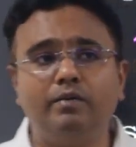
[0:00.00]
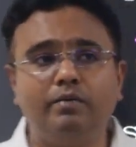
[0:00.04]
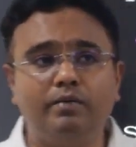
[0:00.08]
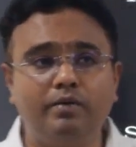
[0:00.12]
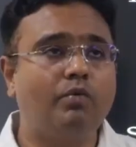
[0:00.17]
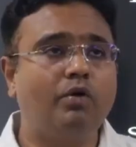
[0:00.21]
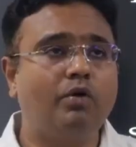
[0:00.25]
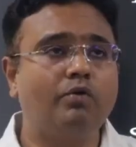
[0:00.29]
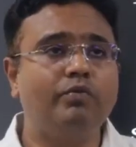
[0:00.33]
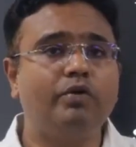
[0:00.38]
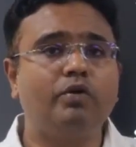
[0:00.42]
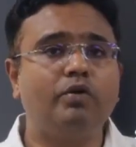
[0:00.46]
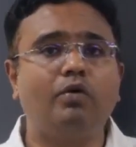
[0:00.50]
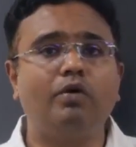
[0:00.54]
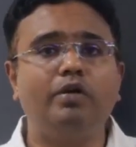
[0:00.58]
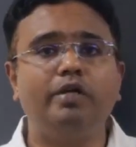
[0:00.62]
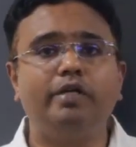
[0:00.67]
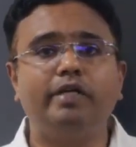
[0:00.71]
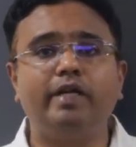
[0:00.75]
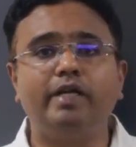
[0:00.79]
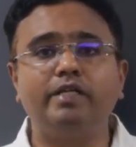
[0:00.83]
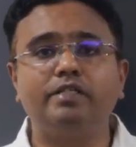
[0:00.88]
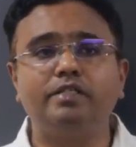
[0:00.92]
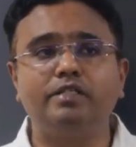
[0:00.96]
what we call
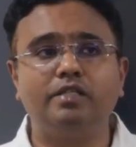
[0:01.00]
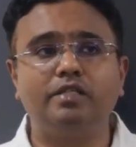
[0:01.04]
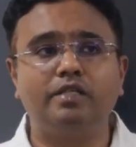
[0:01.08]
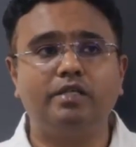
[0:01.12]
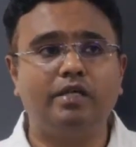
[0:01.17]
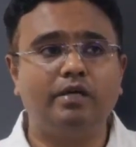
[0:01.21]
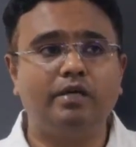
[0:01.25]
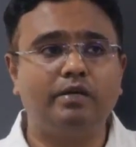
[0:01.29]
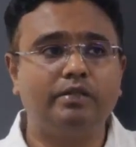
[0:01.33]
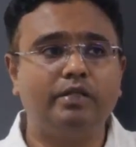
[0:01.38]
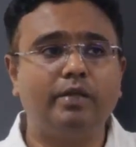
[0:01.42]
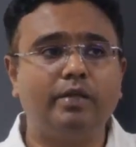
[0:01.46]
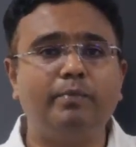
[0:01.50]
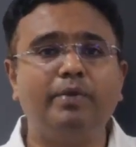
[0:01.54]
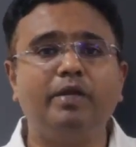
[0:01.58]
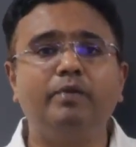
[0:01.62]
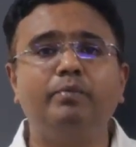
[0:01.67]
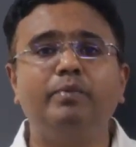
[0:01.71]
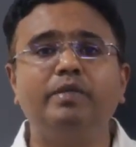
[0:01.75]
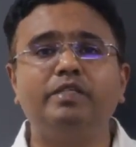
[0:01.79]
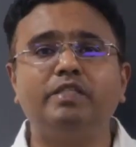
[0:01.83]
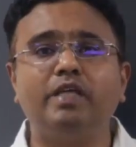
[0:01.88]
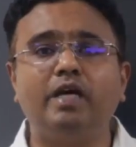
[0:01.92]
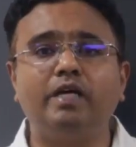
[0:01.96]
it as the big
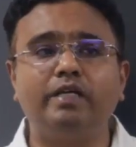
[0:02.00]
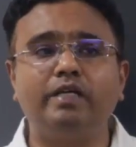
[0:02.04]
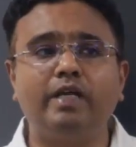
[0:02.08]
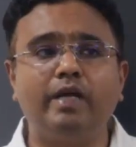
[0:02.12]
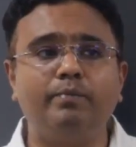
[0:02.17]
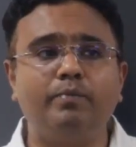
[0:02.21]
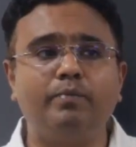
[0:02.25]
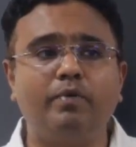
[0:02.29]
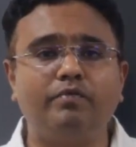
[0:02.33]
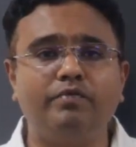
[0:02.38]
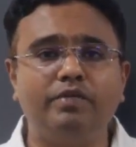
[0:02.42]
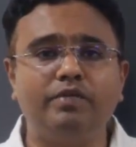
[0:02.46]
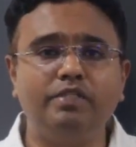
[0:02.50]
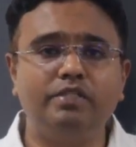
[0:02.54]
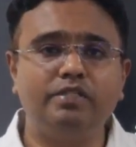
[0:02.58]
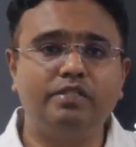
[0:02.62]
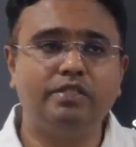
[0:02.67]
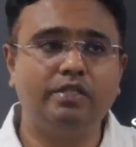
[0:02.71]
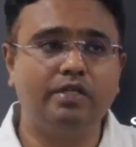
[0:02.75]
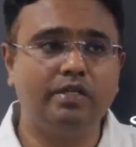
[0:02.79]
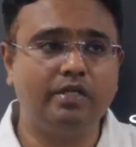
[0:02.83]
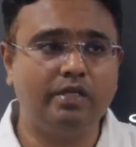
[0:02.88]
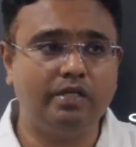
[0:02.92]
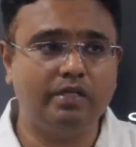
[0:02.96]
bazaar type of
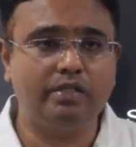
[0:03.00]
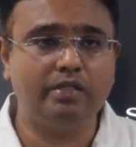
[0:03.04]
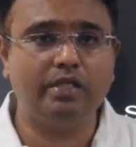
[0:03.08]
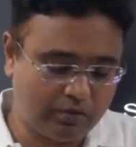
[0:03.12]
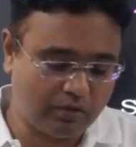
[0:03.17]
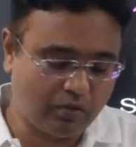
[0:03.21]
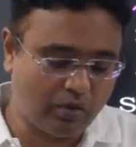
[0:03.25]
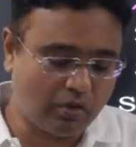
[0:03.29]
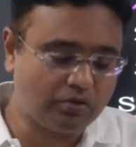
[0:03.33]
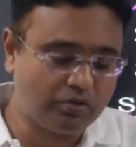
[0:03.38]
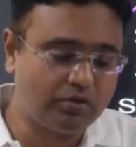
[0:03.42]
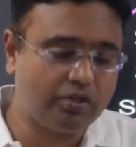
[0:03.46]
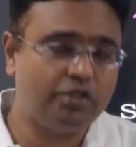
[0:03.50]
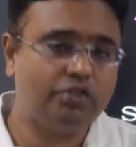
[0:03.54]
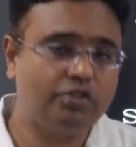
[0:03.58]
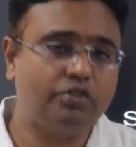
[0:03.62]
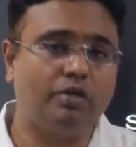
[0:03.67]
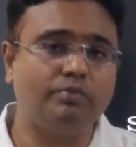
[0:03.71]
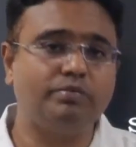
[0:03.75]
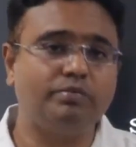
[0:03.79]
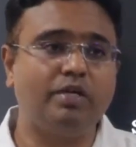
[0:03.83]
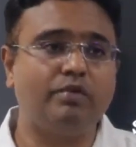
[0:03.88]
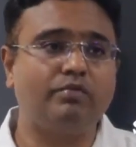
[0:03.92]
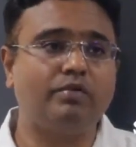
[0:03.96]
grocery
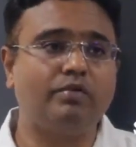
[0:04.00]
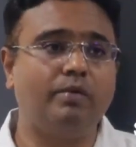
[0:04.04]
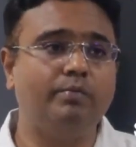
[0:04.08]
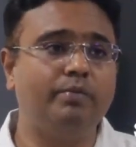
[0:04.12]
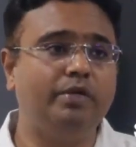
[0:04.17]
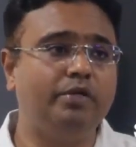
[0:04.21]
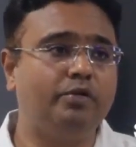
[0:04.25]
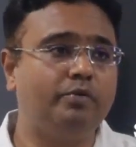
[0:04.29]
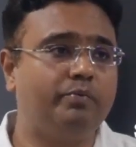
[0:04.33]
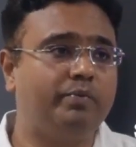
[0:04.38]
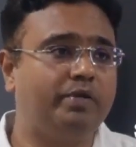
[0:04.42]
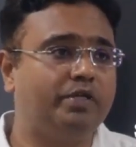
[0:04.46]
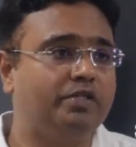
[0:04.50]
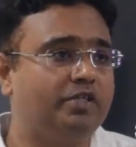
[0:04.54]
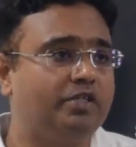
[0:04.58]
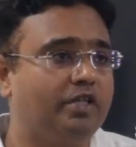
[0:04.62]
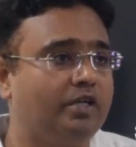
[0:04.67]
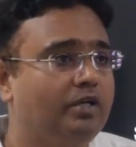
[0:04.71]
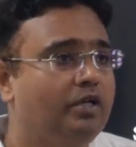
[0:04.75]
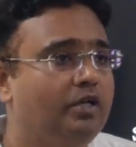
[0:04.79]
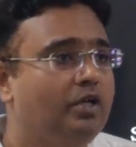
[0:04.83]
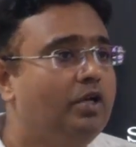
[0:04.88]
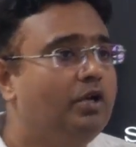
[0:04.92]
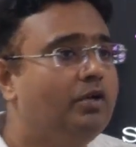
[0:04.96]
shops have come into
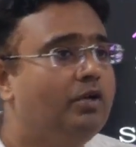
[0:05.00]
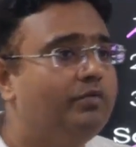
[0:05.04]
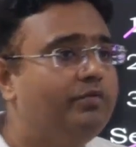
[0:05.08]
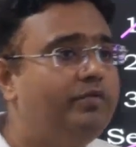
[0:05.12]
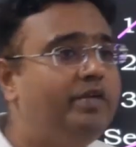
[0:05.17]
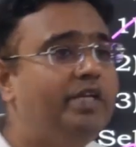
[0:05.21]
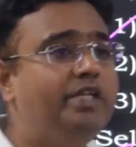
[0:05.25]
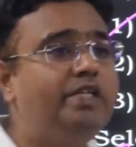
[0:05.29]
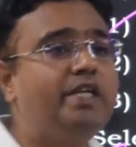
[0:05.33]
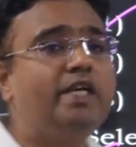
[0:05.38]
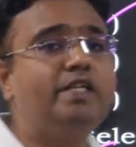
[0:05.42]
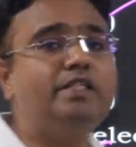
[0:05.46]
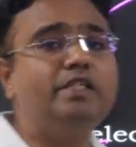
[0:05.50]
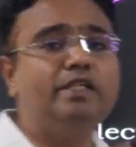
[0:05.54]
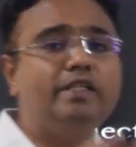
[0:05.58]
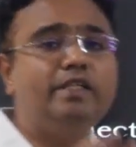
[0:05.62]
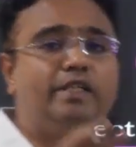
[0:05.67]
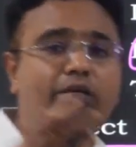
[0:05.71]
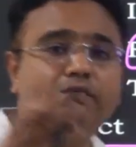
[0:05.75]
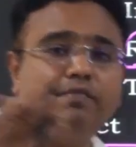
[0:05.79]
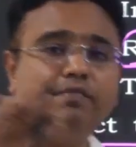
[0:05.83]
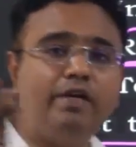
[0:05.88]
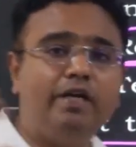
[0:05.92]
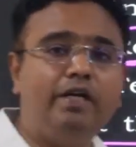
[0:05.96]
picture, which has
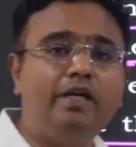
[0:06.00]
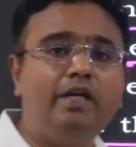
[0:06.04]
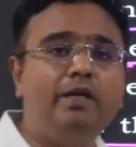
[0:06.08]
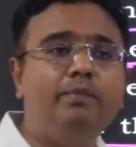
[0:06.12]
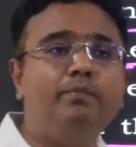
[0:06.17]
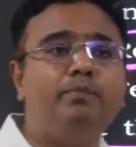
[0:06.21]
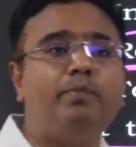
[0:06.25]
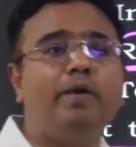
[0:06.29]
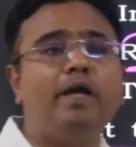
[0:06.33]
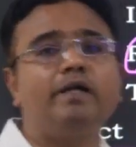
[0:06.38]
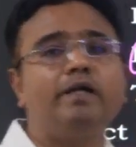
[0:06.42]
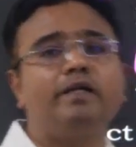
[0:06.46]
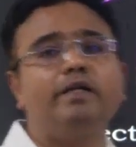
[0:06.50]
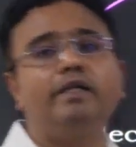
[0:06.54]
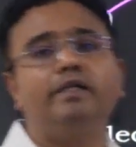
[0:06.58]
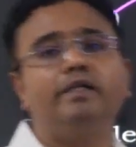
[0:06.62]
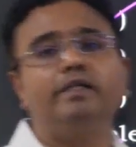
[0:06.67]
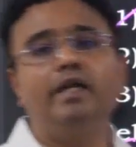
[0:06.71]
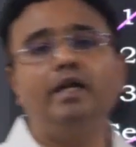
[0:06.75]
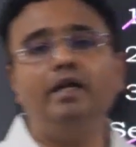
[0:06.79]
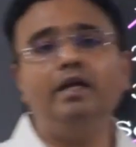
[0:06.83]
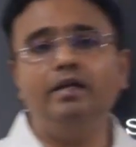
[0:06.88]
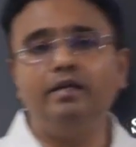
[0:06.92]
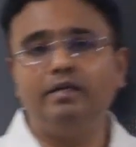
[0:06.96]
definitely impacted
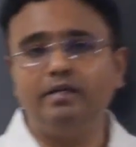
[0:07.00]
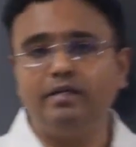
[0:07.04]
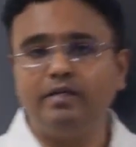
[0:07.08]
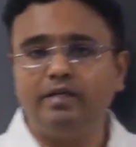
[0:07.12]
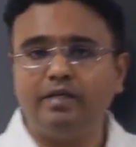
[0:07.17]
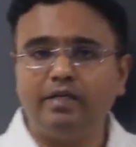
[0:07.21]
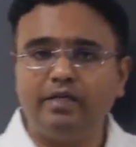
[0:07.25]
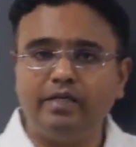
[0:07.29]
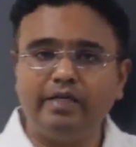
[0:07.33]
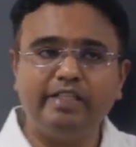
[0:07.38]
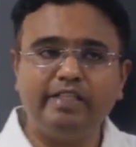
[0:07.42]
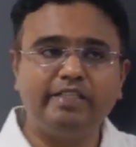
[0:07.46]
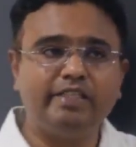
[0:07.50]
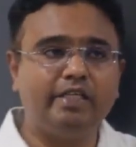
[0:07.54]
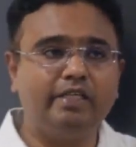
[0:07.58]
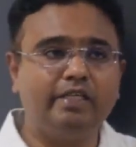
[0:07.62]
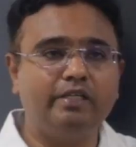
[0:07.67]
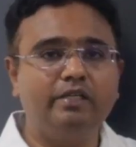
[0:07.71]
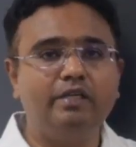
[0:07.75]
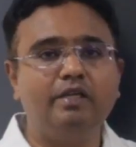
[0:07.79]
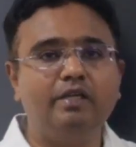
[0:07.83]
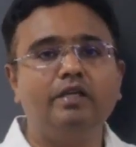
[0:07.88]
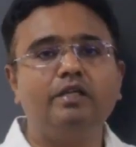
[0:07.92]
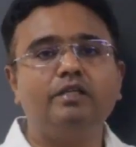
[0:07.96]
the
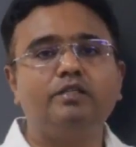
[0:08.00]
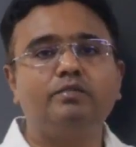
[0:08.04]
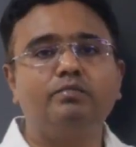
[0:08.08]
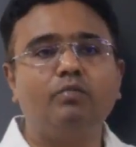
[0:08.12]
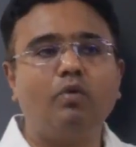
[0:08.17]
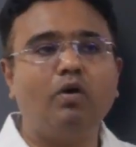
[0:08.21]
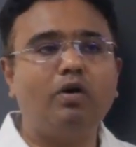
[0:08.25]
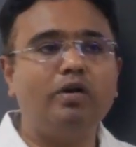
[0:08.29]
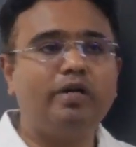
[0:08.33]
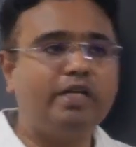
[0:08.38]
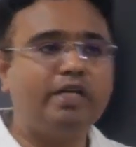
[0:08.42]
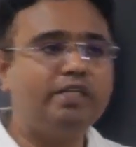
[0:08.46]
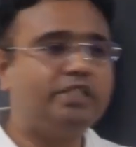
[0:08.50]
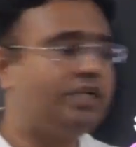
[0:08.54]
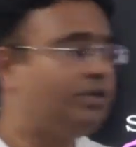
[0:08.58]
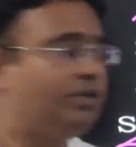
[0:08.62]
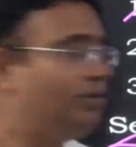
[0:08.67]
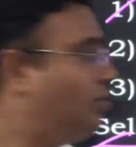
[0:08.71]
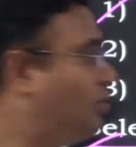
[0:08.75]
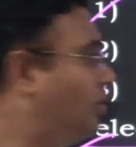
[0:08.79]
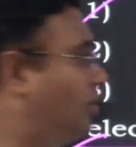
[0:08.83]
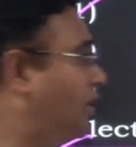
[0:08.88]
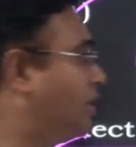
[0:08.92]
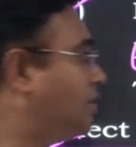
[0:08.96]
small ration
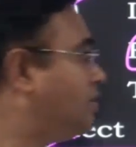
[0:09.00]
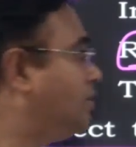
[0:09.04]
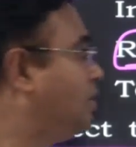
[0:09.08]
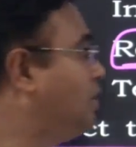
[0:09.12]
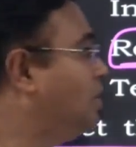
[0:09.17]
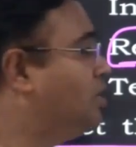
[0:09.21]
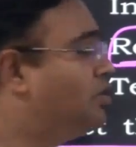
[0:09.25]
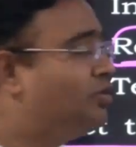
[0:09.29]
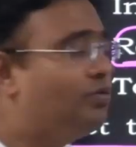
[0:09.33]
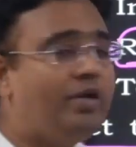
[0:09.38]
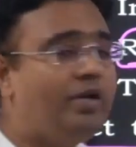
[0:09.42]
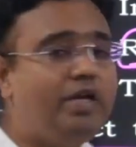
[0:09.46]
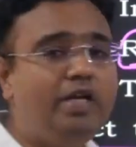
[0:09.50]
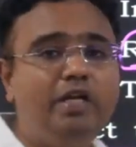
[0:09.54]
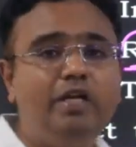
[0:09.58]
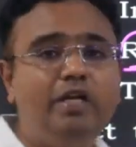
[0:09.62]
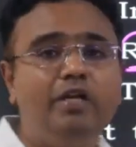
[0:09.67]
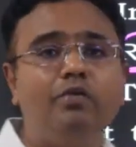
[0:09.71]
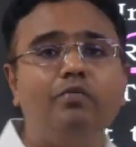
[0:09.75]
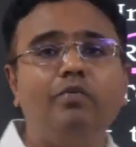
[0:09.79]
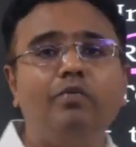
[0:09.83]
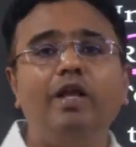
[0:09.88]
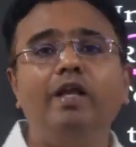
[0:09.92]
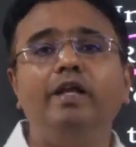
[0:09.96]
holders. So
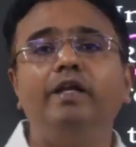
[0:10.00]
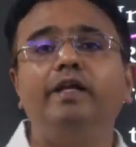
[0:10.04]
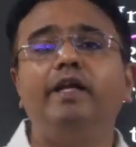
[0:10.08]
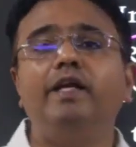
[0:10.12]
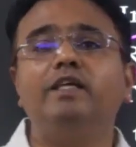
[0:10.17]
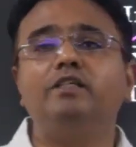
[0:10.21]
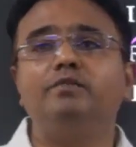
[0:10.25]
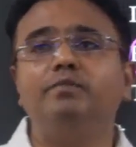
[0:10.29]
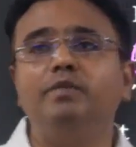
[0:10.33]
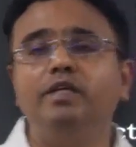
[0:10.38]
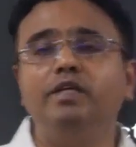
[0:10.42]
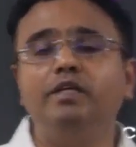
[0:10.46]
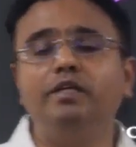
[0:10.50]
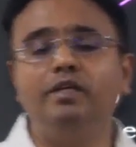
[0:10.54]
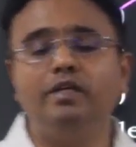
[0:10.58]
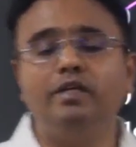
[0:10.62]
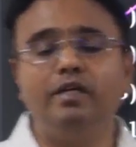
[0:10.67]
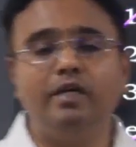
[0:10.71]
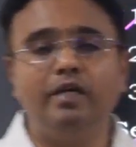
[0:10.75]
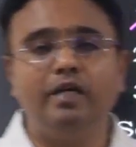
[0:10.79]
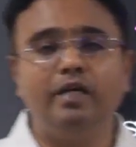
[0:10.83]
inequality has been